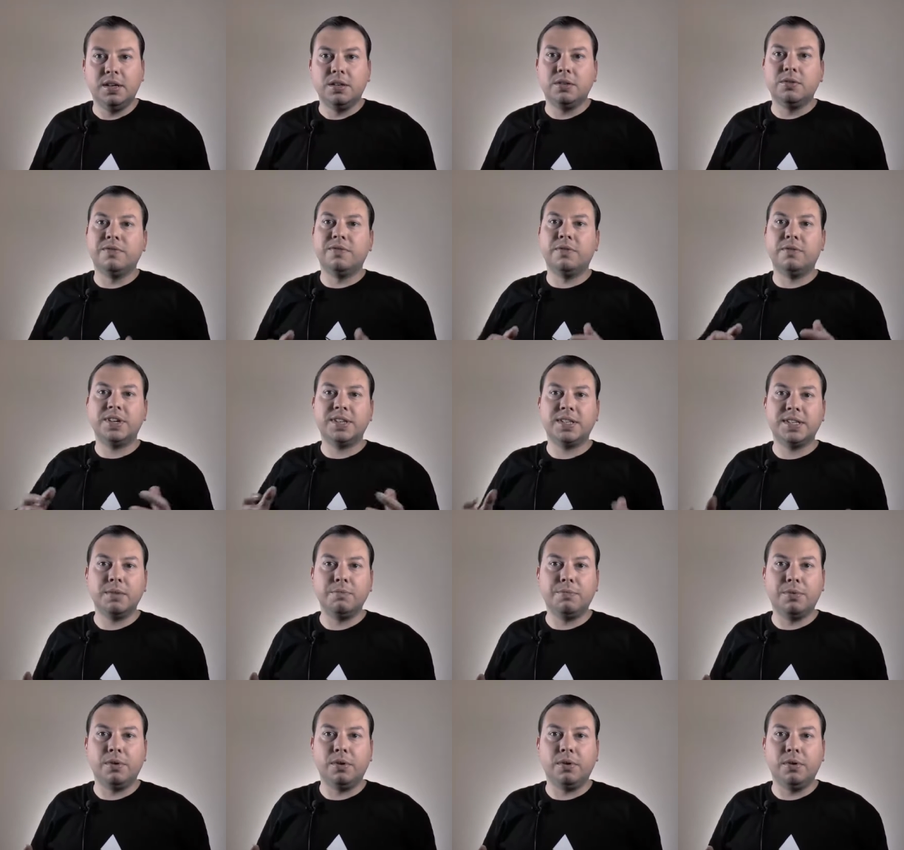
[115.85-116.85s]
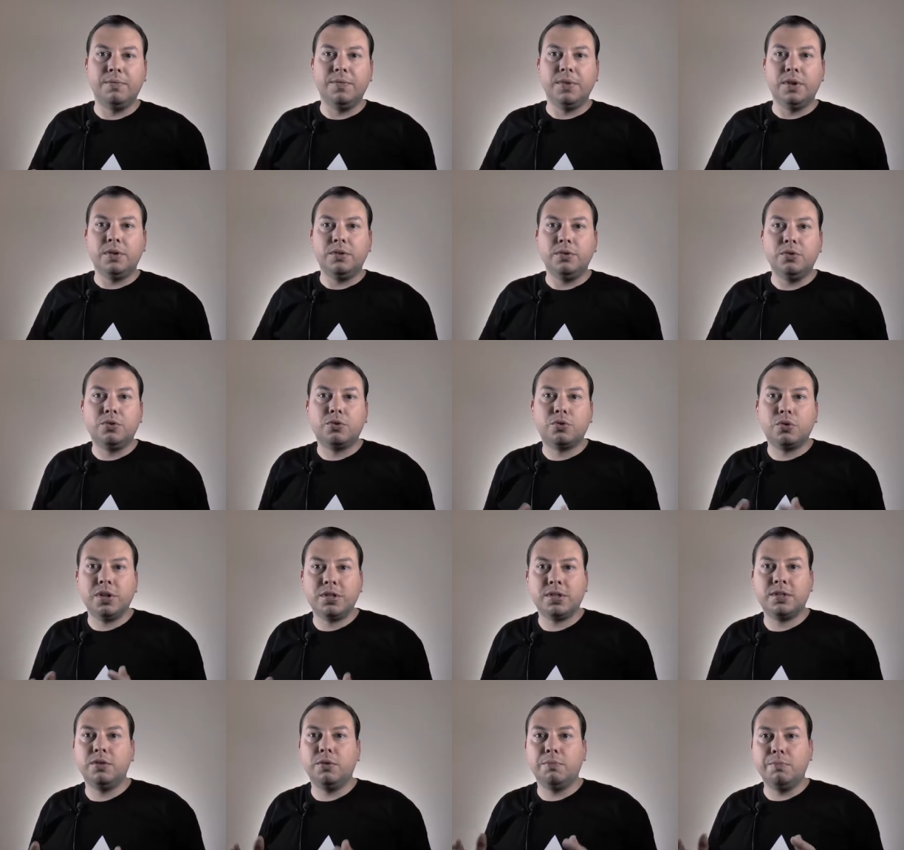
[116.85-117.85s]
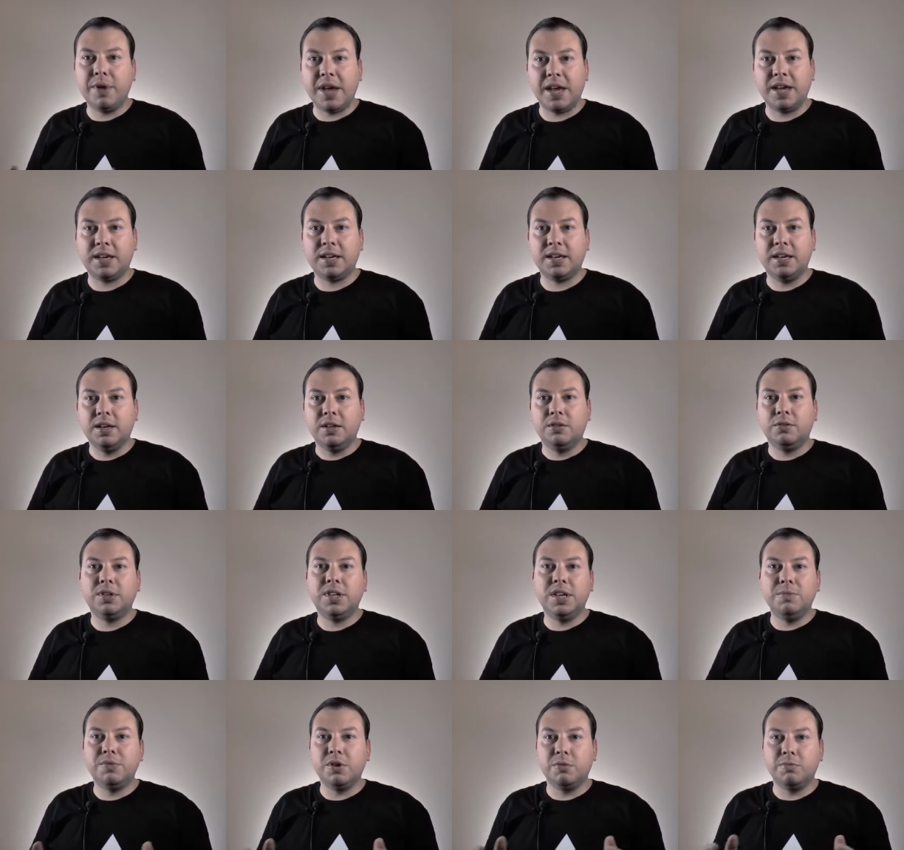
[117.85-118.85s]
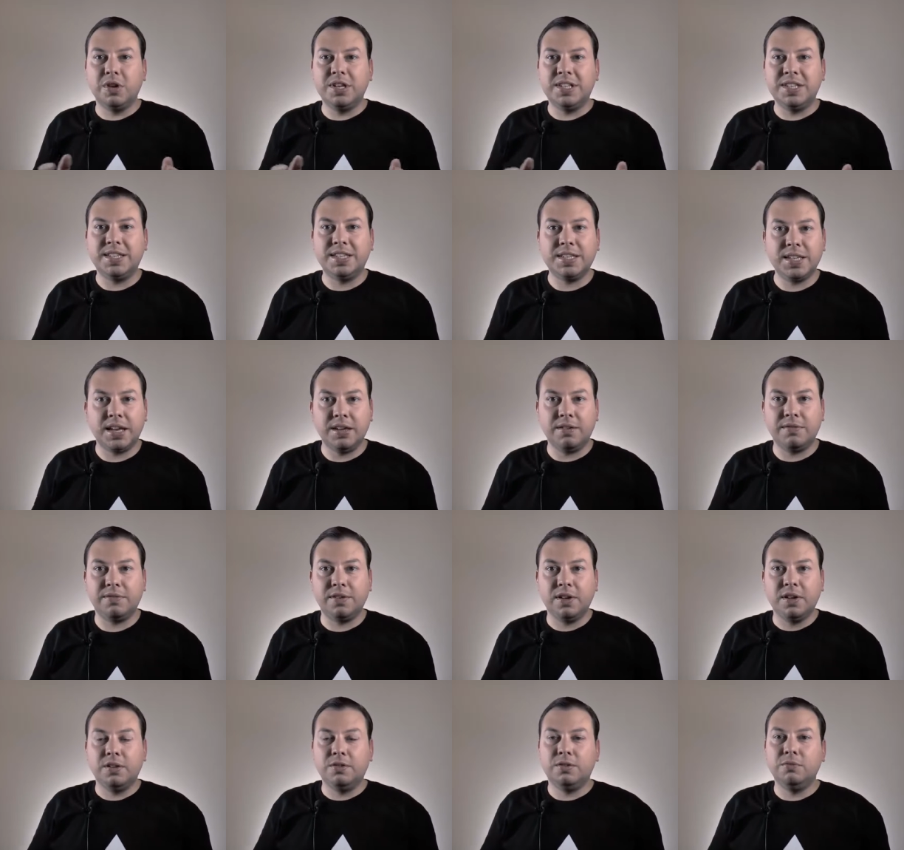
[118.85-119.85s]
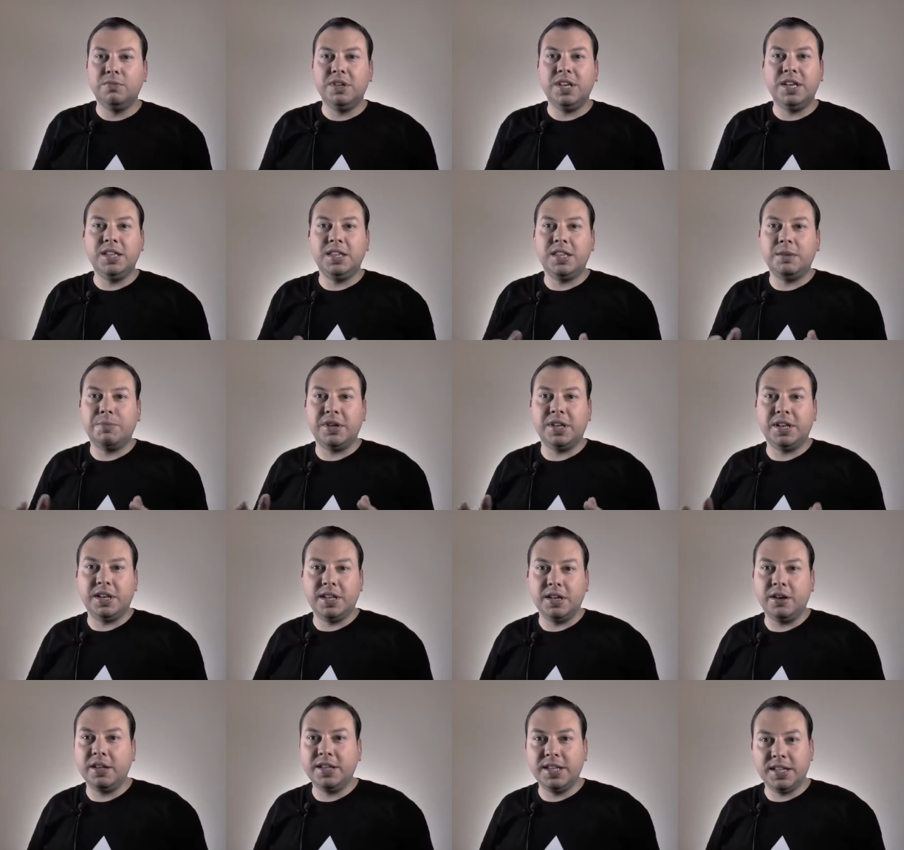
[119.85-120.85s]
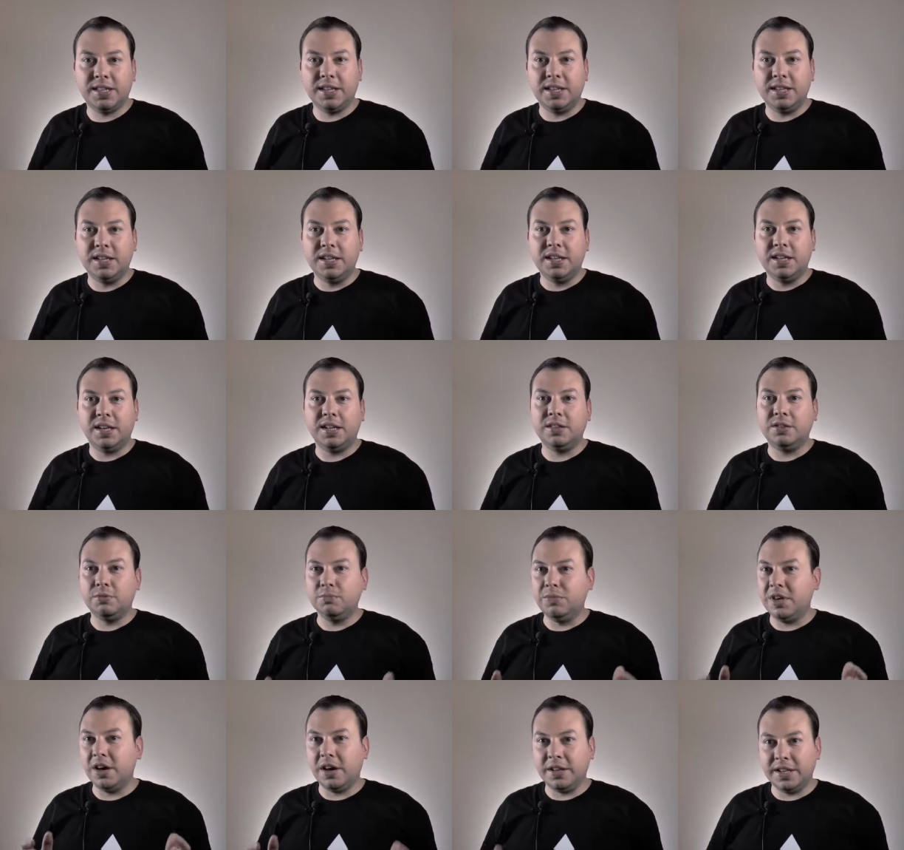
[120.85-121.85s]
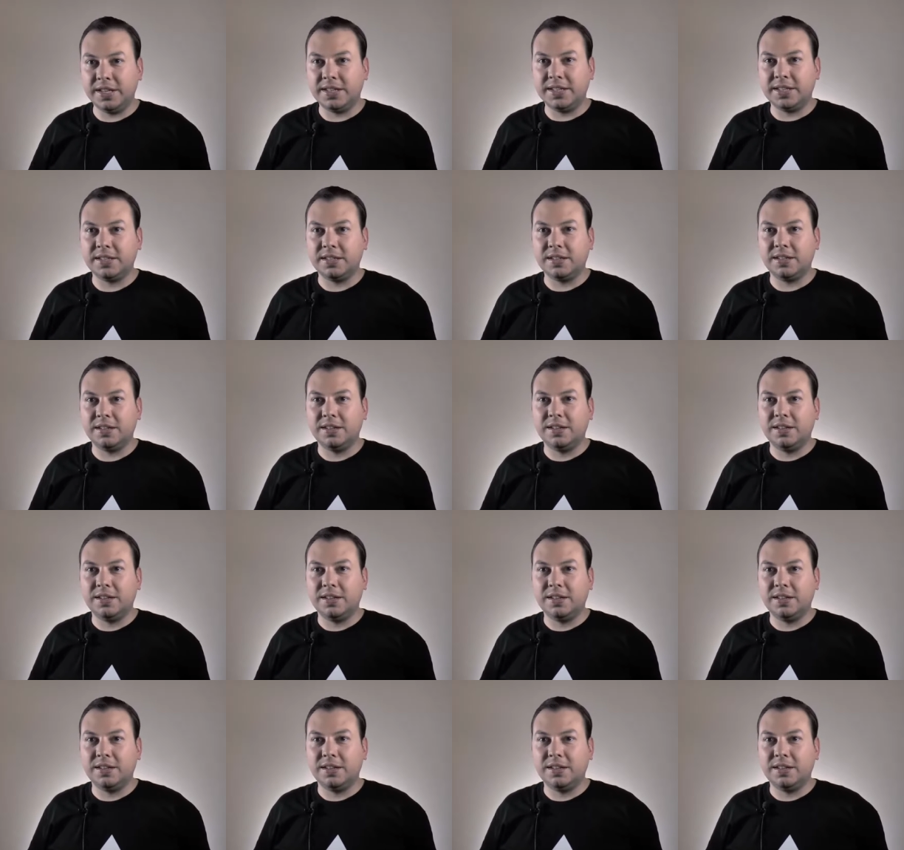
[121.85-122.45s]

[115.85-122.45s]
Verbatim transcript: So for example, you trust your bank to keep your money safe, to be independently audited, and to be honest.